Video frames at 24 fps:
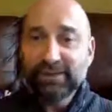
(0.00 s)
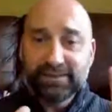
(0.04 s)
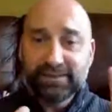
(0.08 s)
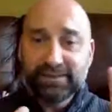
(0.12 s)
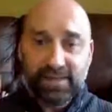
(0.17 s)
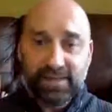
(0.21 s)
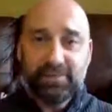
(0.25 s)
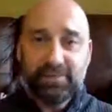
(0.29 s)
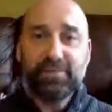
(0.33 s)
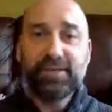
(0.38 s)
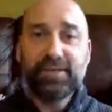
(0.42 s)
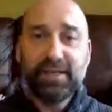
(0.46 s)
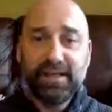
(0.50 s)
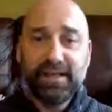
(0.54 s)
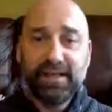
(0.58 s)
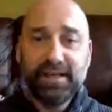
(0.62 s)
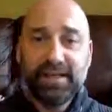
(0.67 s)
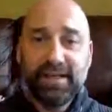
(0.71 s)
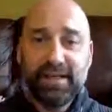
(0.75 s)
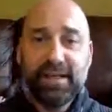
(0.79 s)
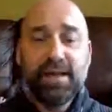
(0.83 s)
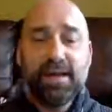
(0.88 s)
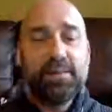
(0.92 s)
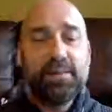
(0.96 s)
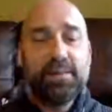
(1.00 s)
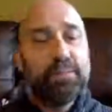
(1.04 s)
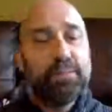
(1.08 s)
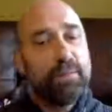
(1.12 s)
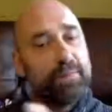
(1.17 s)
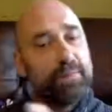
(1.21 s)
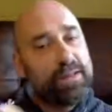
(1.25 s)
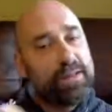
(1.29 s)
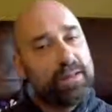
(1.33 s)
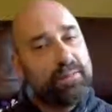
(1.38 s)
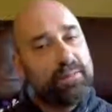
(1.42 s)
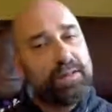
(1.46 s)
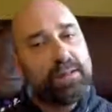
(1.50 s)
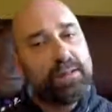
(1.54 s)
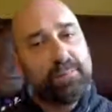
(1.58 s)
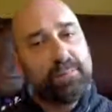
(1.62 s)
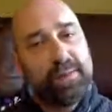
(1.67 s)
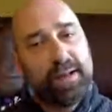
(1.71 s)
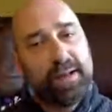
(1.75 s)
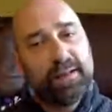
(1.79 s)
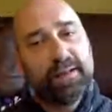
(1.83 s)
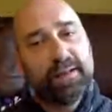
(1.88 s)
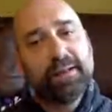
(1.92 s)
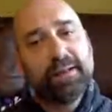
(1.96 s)
definitely, but we don't need
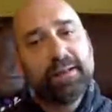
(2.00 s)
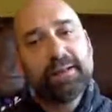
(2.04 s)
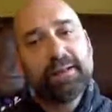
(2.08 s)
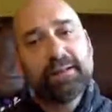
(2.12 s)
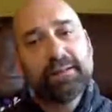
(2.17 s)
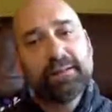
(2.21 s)
panic.